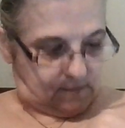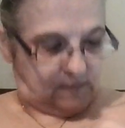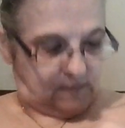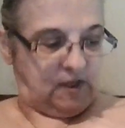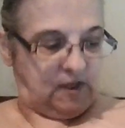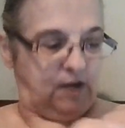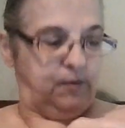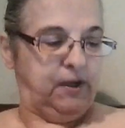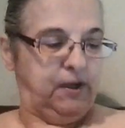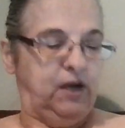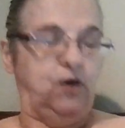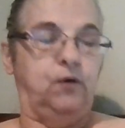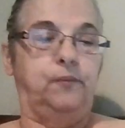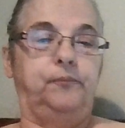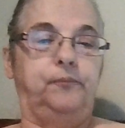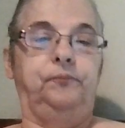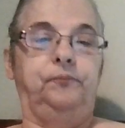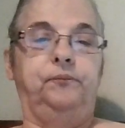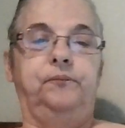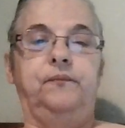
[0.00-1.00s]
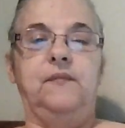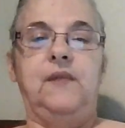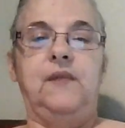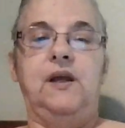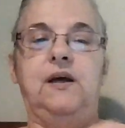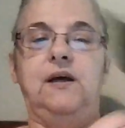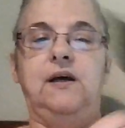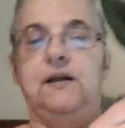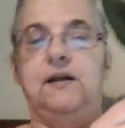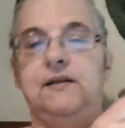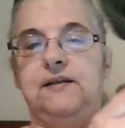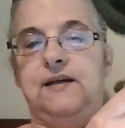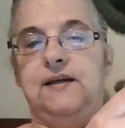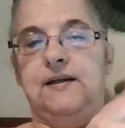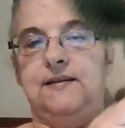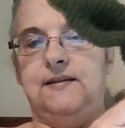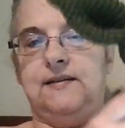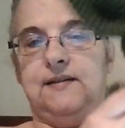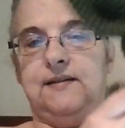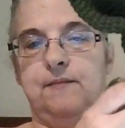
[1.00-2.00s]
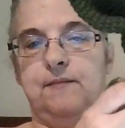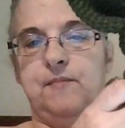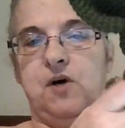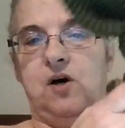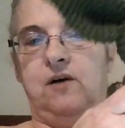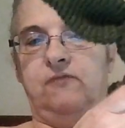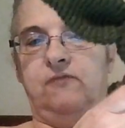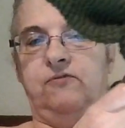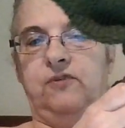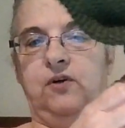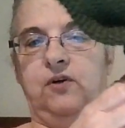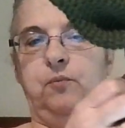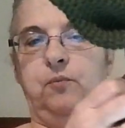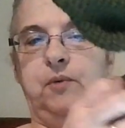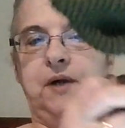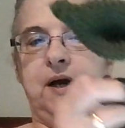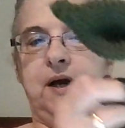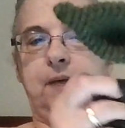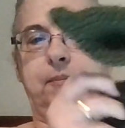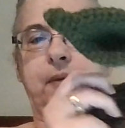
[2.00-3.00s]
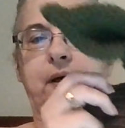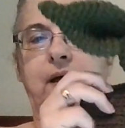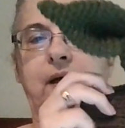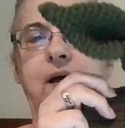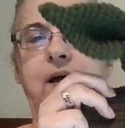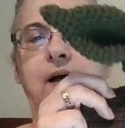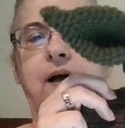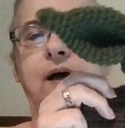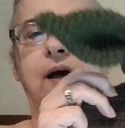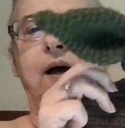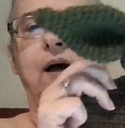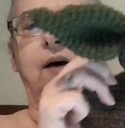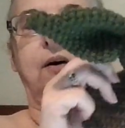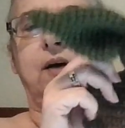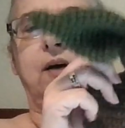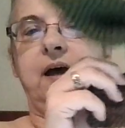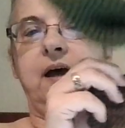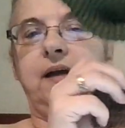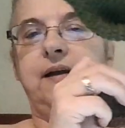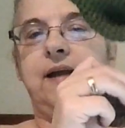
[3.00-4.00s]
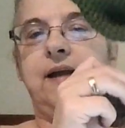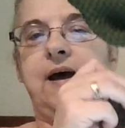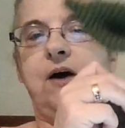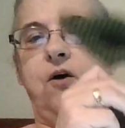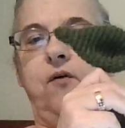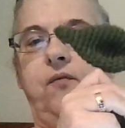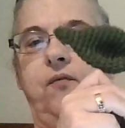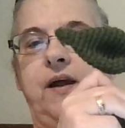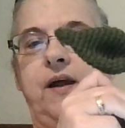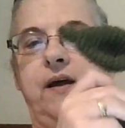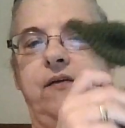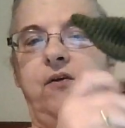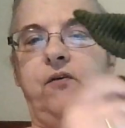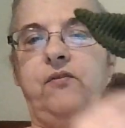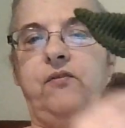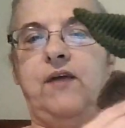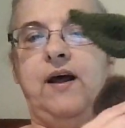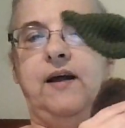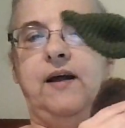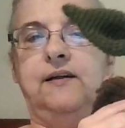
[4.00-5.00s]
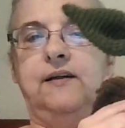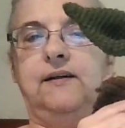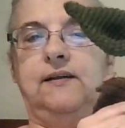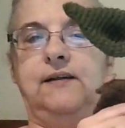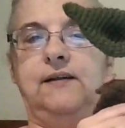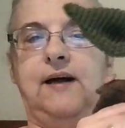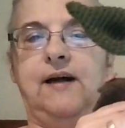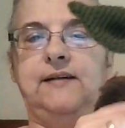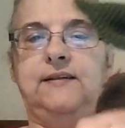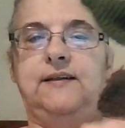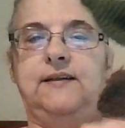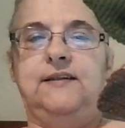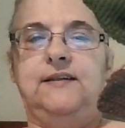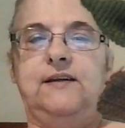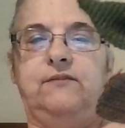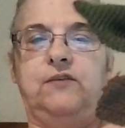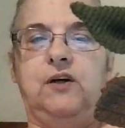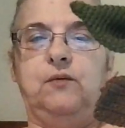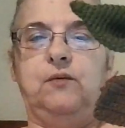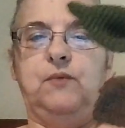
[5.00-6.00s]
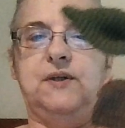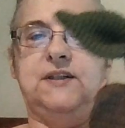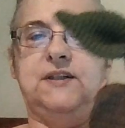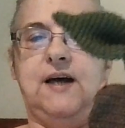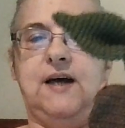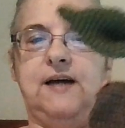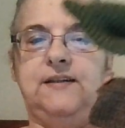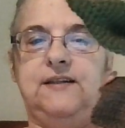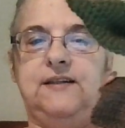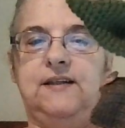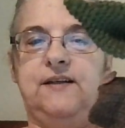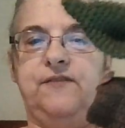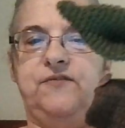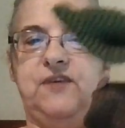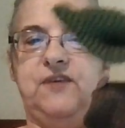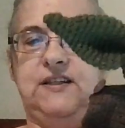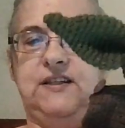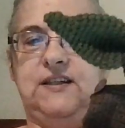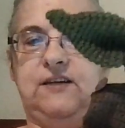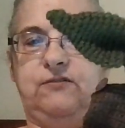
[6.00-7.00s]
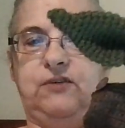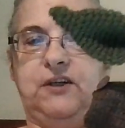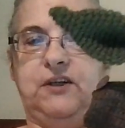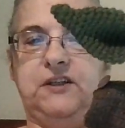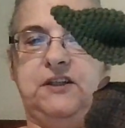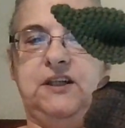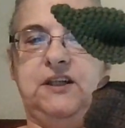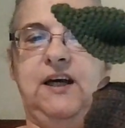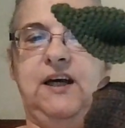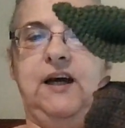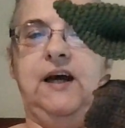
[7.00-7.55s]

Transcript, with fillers: There we go. It does come off and open up. Okay, now the other thing I did different was I did the feet different.